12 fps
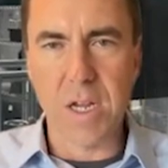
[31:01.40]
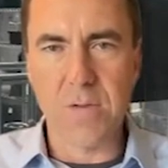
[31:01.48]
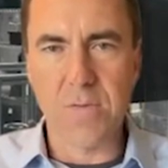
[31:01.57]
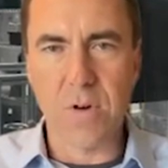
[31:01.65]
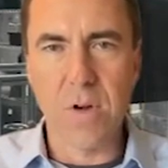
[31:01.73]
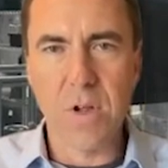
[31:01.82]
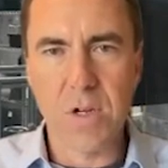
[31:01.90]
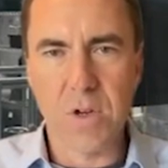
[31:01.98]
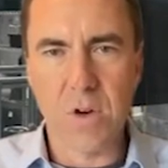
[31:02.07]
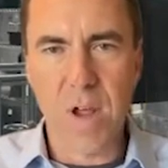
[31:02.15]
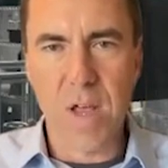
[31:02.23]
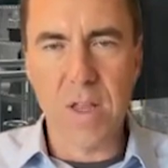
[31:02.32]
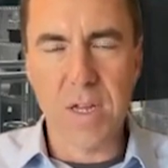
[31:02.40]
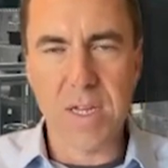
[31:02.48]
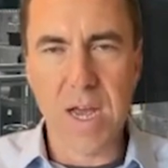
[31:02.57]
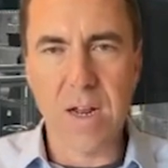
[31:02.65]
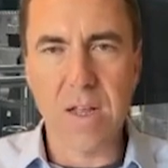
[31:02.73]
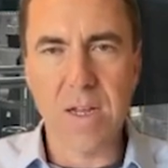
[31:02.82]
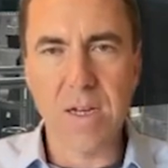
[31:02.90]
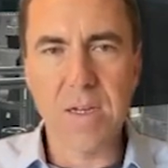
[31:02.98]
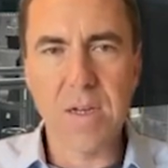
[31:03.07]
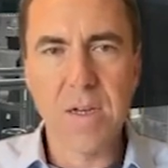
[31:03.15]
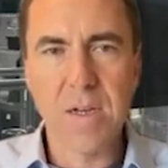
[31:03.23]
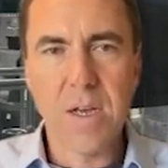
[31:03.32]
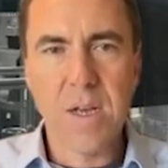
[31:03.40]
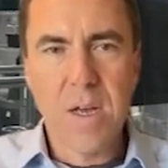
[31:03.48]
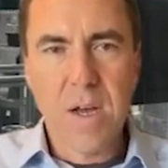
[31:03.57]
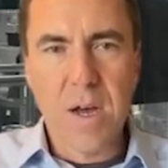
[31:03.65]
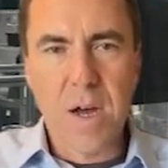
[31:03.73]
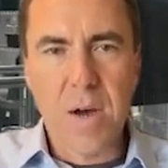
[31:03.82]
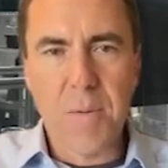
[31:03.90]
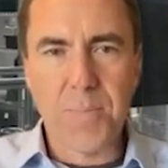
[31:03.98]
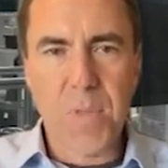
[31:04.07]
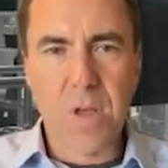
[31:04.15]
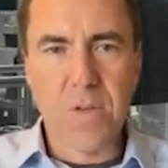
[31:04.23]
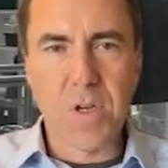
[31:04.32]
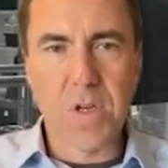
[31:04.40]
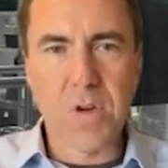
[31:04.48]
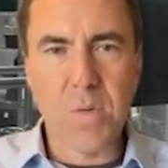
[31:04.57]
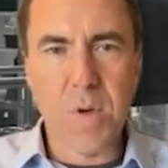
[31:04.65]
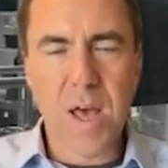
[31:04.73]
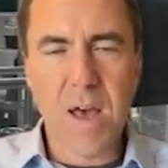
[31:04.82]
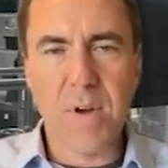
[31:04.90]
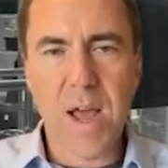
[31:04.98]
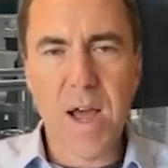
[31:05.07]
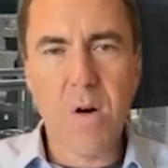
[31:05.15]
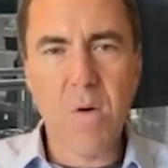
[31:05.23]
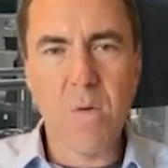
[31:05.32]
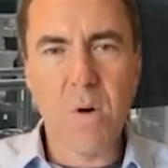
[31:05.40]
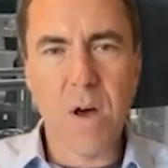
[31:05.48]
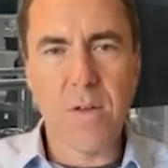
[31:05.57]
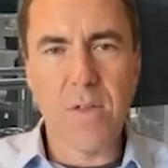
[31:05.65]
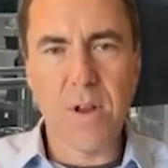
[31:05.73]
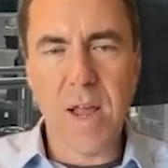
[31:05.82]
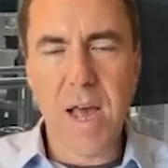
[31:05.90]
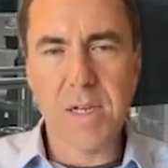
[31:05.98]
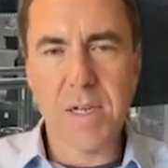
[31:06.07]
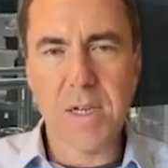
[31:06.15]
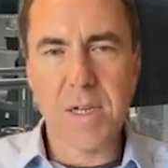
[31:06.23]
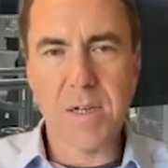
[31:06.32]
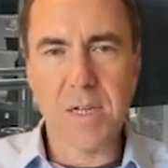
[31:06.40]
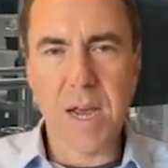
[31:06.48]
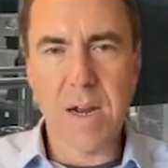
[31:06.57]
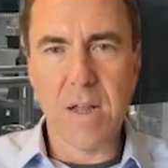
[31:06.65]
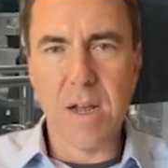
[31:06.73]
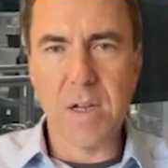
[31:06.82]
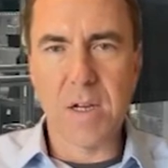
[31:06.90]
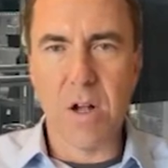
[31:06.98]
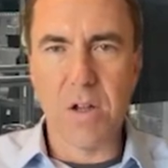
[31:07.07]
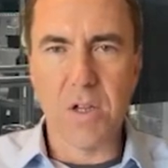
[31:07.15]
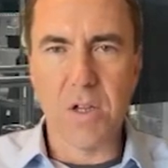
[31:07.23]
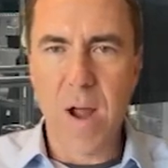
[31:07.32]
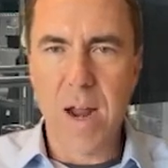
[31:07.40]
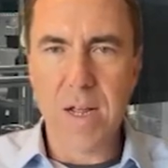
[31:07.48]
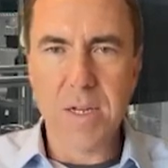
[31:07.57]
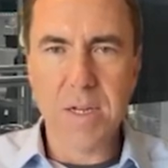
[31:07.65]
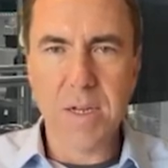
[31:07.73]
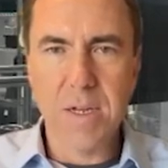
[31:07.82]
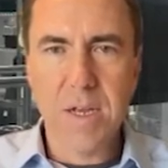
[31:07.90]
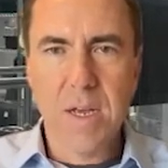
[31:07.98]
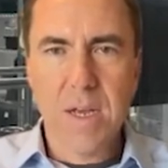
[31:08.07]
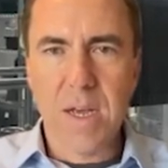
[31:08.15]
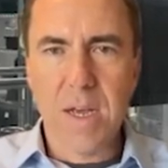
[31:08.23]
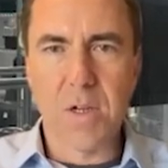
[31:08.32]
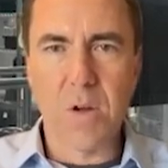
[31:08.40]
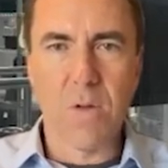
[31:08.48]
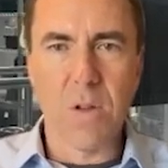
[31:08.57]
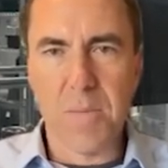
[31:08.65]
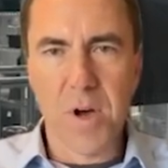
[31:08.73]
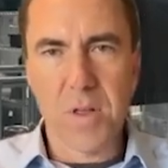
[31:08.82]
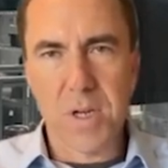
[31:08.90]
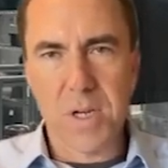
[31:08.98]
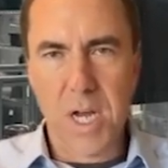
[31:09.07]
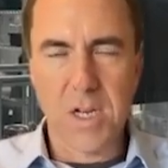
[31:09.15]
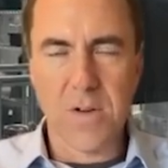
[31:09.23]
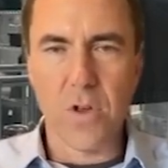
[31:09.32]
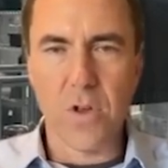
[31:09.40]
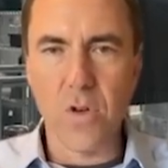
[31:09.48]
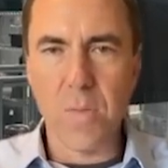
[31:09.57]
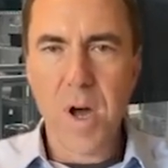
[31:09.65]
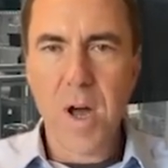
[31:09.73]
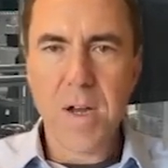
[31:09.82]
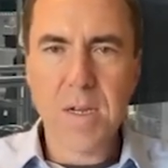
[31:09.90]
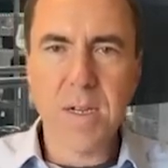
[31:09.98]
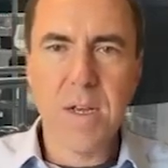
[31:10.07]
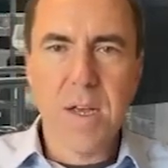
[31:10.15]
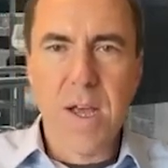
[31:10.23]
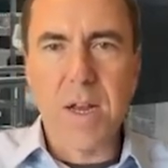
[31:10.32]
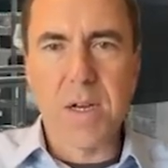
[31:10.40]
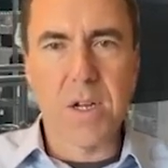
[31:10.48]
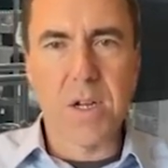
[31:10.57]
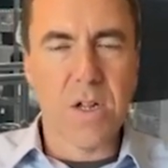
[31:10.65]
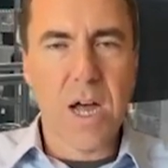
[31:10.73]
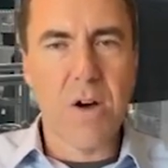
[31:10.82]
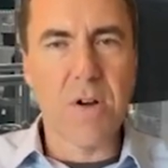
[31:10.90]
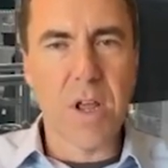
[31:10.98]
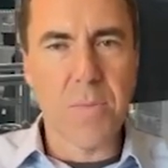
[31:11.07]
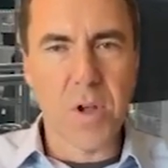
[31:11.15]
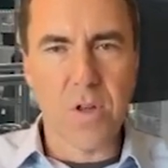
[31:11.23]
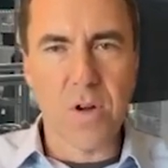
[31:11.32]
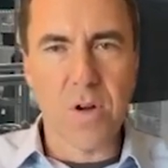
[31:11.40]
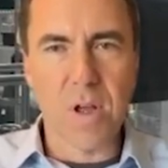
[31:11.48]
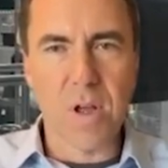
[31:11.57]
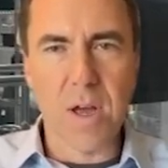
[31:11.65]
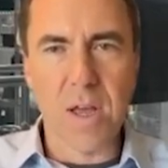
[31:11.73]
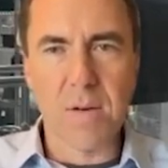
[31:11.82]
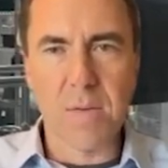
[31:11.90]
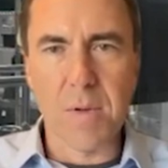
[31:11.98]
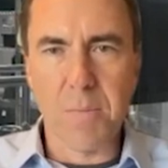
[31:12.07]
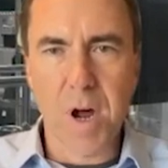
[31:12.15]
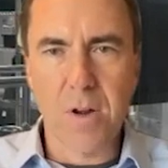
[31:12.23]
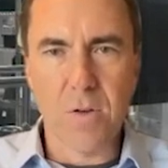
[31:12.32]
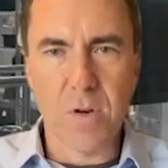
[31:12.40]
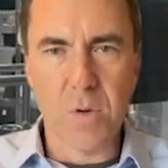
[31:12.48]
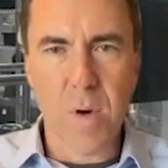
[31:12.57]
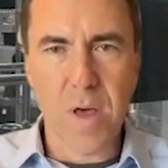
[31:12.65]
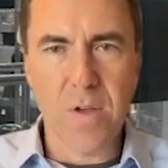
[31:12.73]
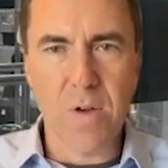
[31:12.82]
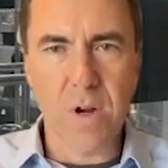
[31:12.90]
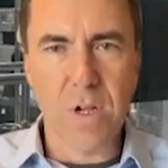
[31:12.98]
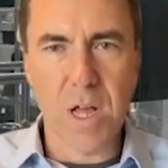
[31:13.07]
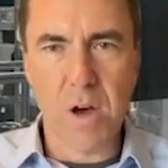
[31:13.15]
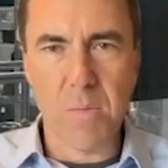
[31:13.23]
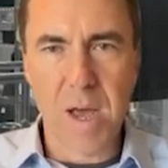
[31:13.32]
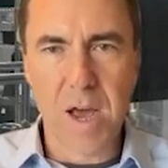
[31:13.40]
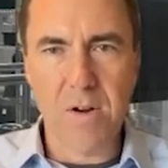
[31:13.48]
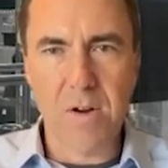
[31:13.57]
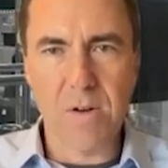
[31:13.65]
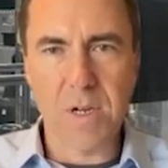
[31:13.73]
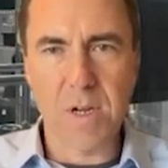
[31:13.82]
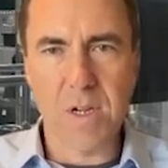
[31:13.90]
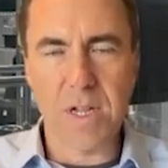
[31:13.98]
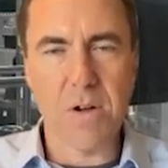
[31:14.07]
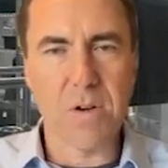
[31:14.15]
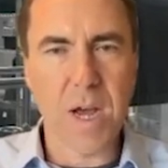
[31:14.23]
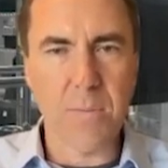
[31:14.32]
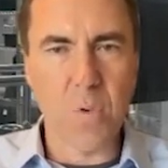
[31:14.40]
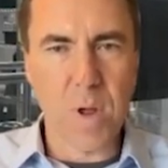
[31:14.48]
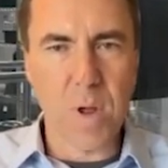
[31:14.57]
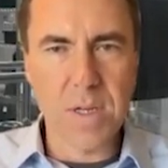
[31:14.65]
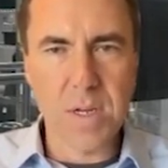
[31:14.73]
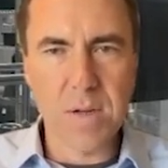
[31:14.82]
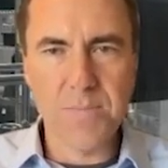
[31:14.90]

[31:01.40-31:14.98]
for surveilling satellites. The two we have now, the NASA satellite is called Stratus. It's only about the size of a shoebox, and it's a cloud imager. It monitors weather and cloud patterns and cloud top winds.